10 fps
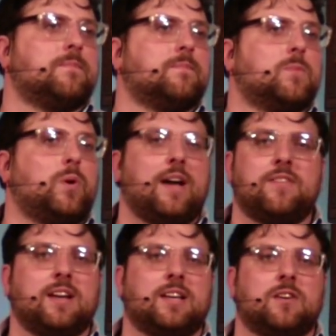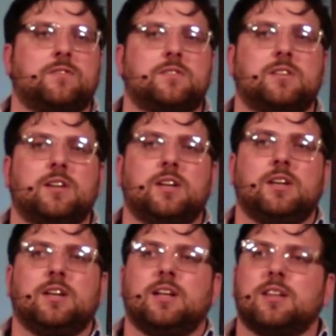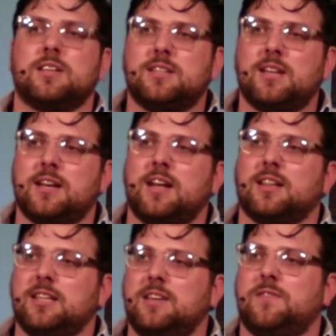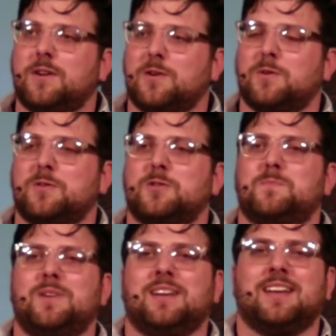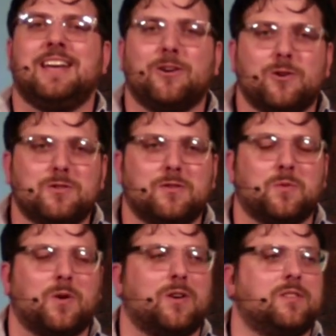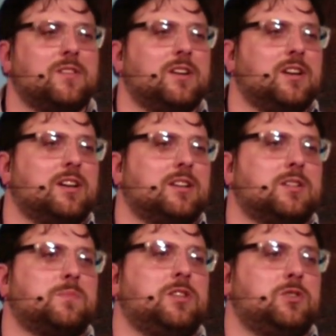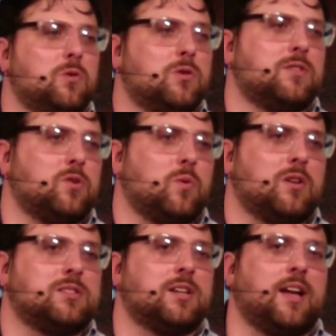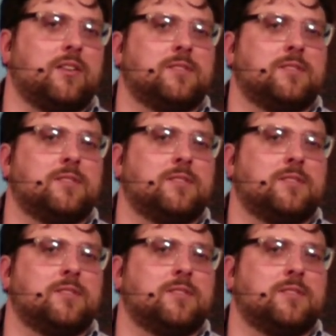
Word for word: We have that gift. Let's today not leave here with just being hearers of the word. Let's be doers of the word together.